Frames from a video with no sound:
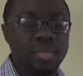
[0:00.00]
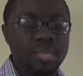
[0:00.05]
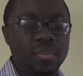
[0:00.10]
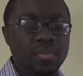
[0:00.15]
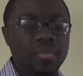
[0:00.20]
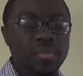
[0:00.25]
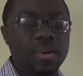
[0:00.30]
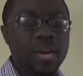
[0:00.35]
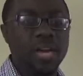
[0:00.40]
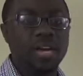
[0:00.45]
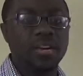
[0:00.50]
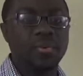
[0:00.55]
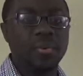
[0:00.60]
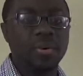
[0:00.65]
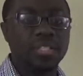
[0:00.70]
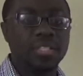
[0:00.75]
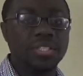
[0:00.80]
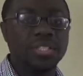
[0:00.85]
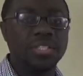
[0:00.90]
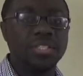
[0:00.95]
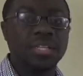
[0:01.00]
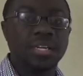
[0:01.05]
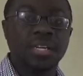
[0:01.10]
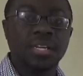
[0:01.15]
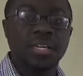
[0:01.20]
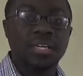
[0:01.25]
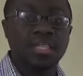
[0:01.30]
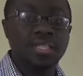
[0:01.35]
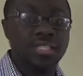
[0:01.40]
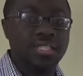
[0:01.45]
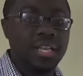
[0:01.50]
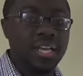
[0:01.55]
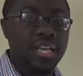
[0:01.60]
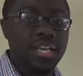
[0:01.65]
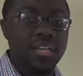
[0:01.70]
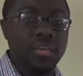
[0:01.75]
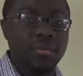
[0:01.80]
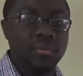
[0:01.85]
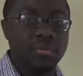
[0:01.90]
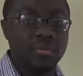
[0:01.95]
If you got a question,
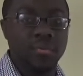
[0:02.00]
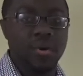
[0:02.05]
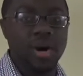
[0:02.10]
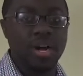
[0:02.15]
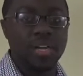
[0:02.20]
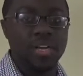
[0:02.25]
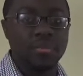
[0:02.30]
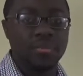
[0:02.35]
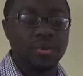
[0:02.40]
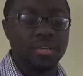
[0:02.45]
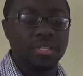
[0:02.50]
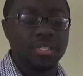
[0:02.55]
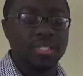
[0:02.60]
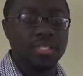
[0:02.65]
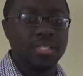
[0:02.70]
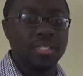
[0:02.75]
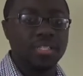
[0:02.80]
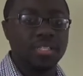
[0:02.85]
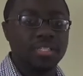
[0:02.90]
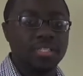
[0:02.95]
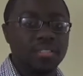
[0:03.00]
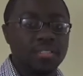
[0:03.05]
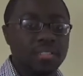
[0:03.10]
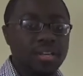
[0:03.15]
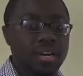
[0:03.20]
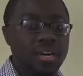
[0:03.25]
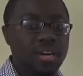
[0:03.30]
say why you want to attend,